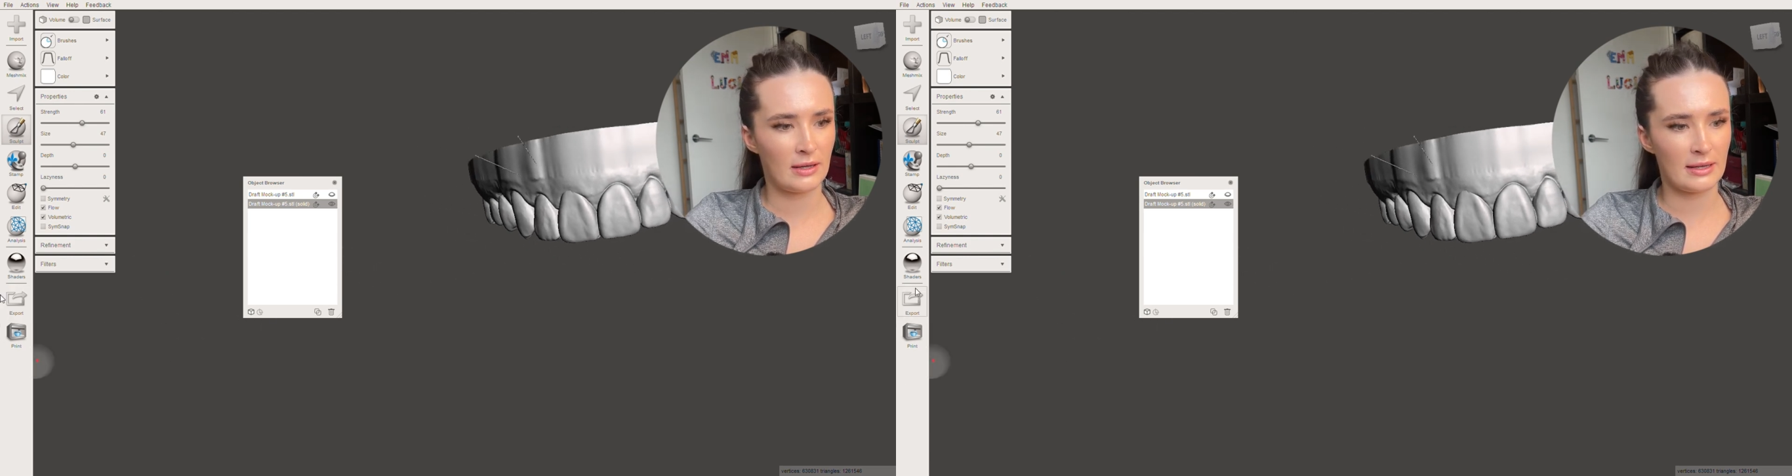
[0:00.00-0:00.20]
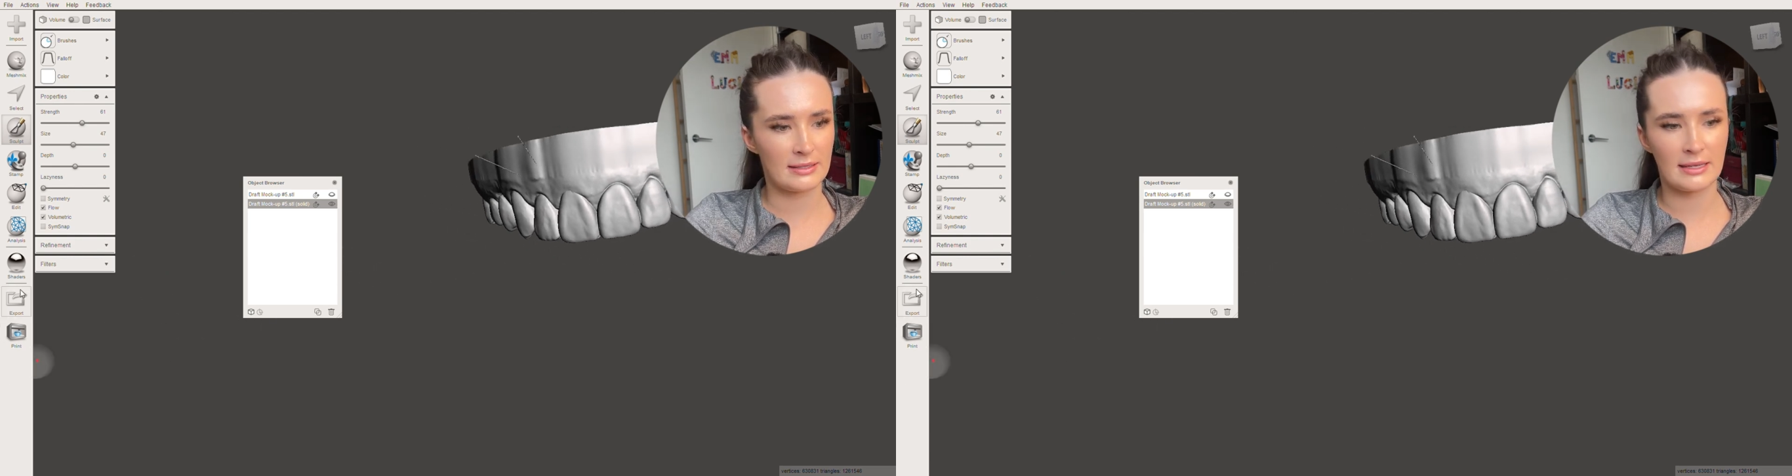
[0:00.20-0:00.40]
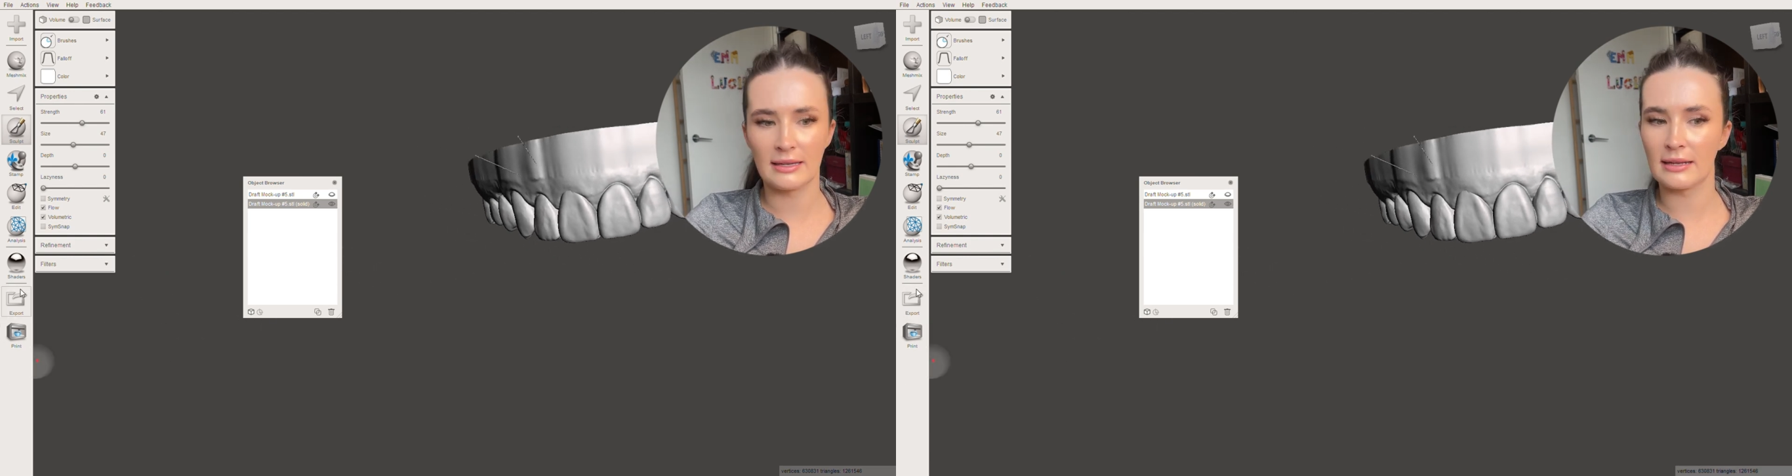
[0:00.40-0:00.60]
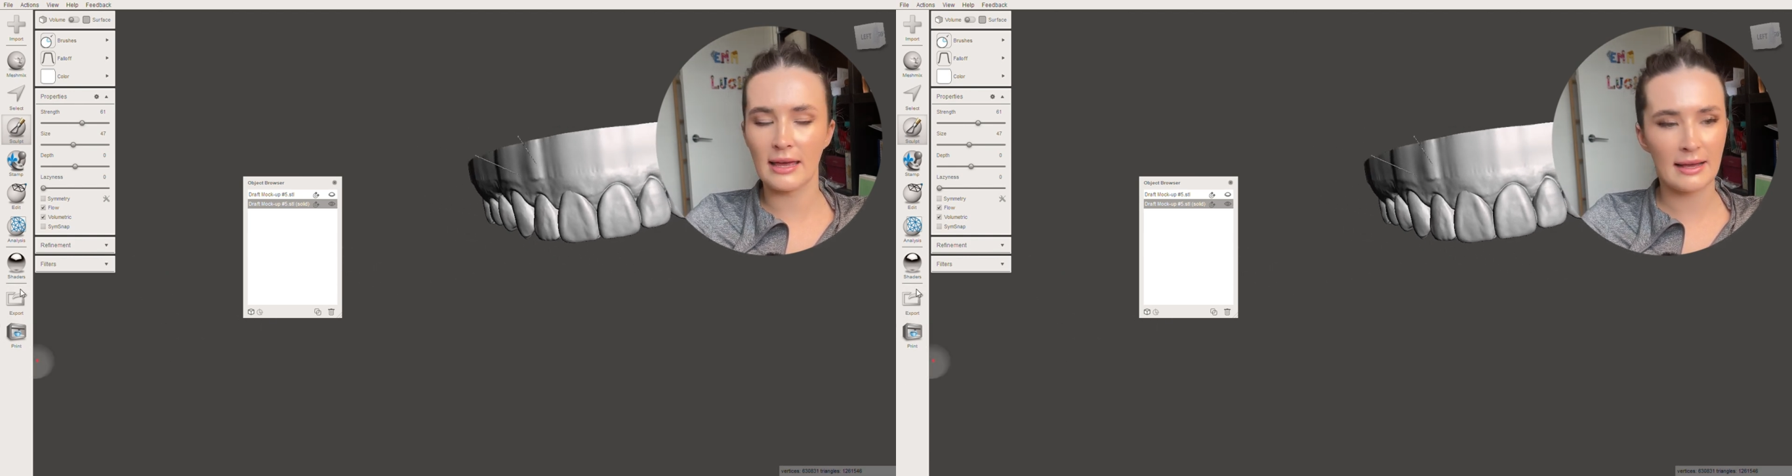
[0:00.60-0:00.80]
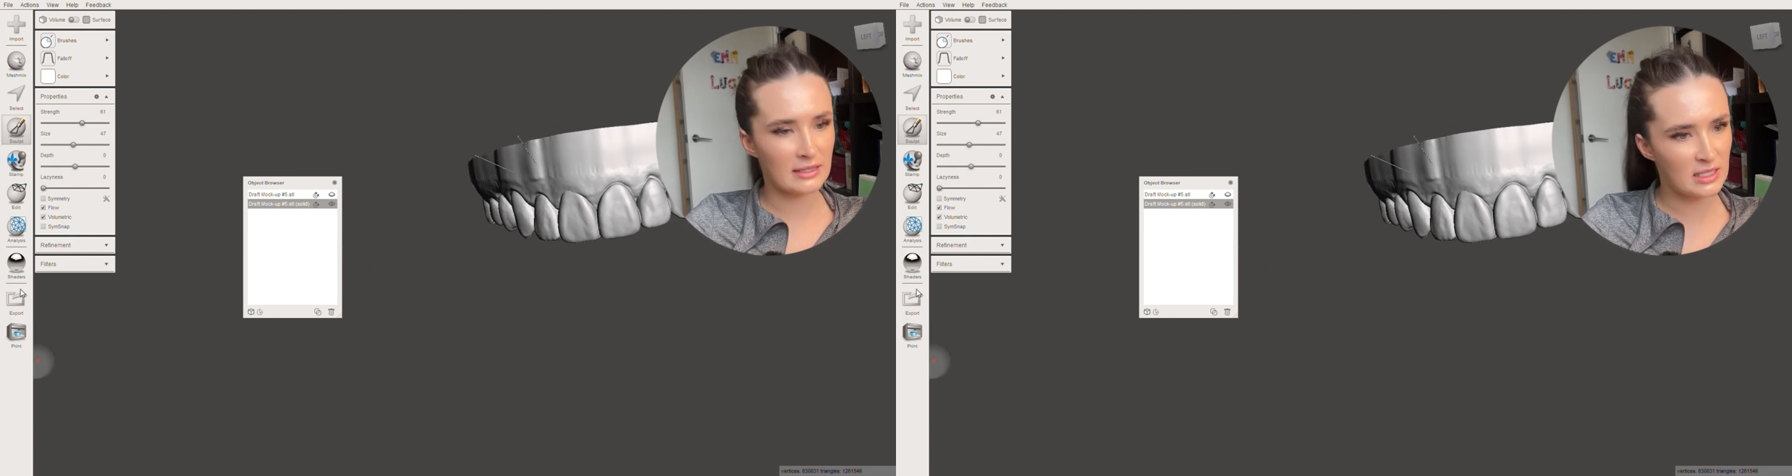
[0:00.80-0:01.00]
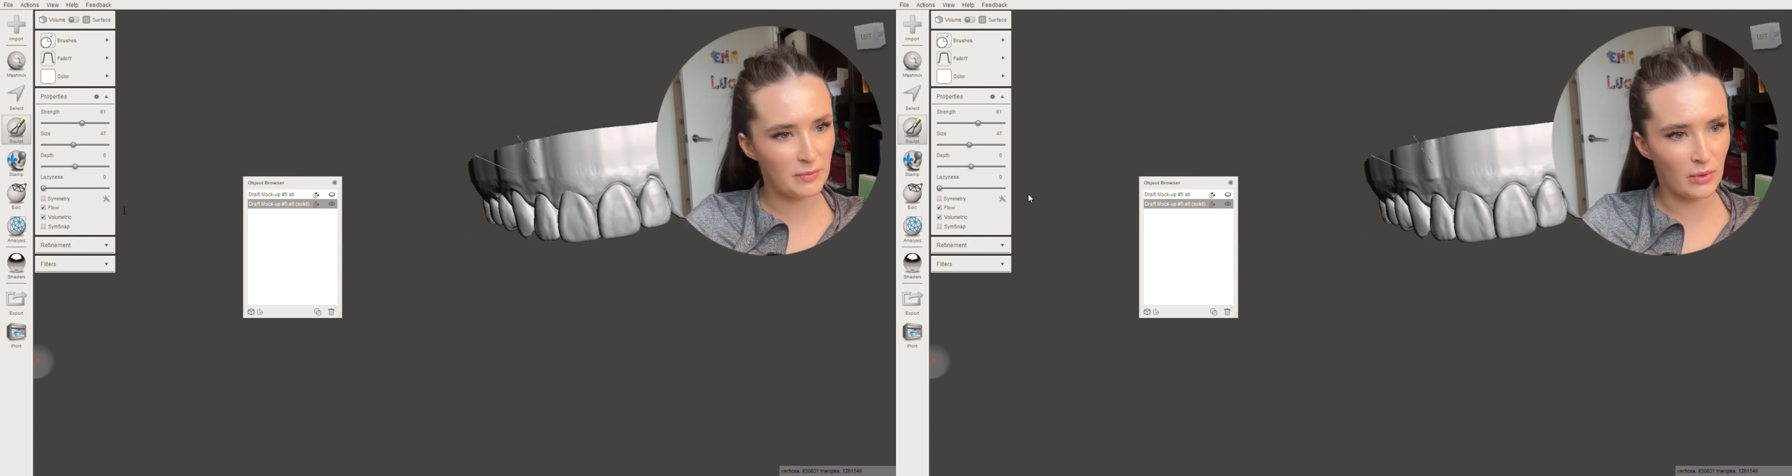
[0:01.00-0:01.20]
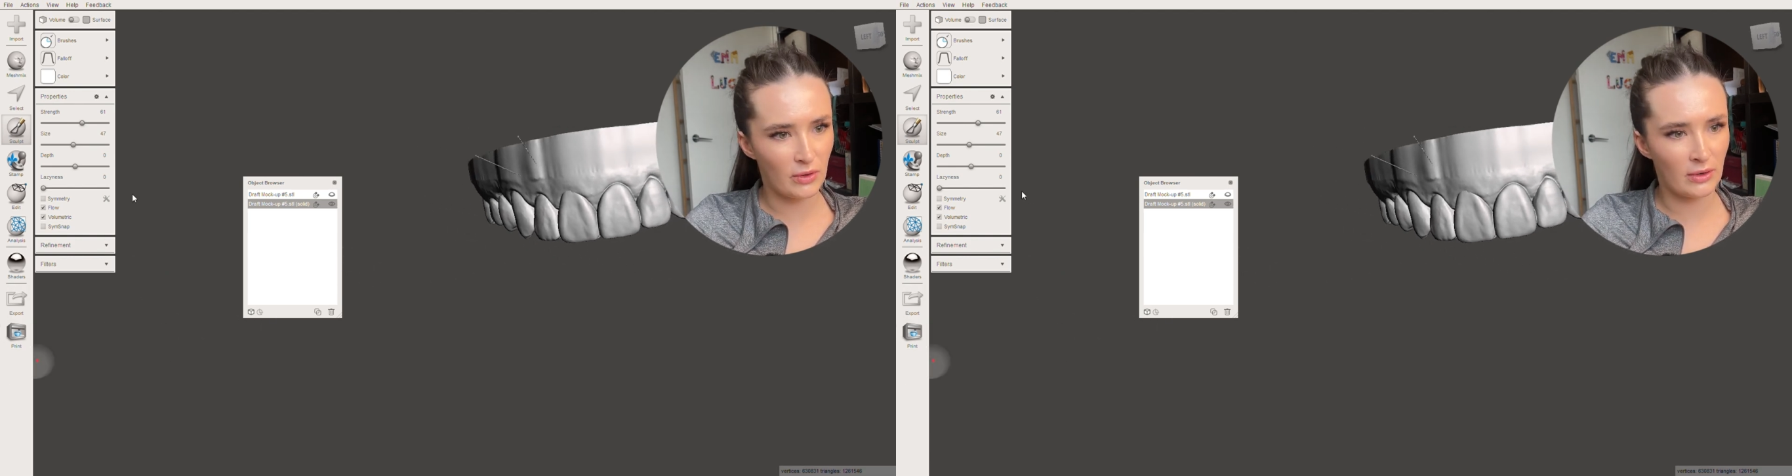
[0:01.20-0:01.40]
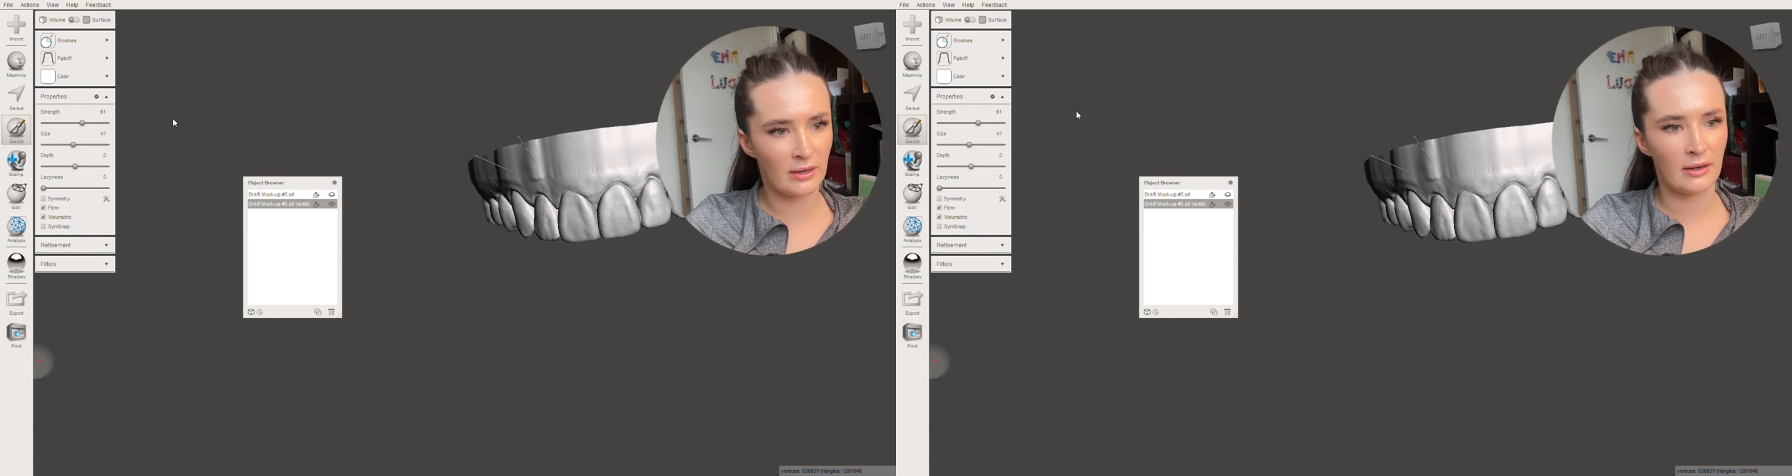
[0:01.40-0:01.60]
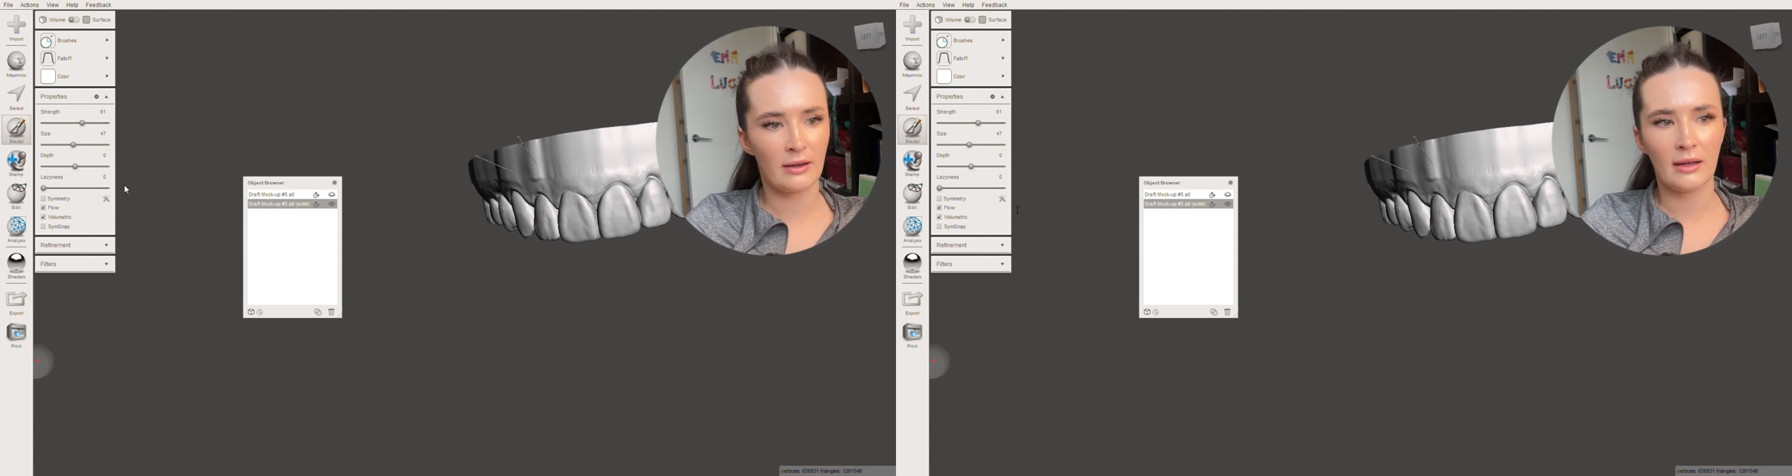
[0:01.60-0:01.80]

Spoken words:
is hit export,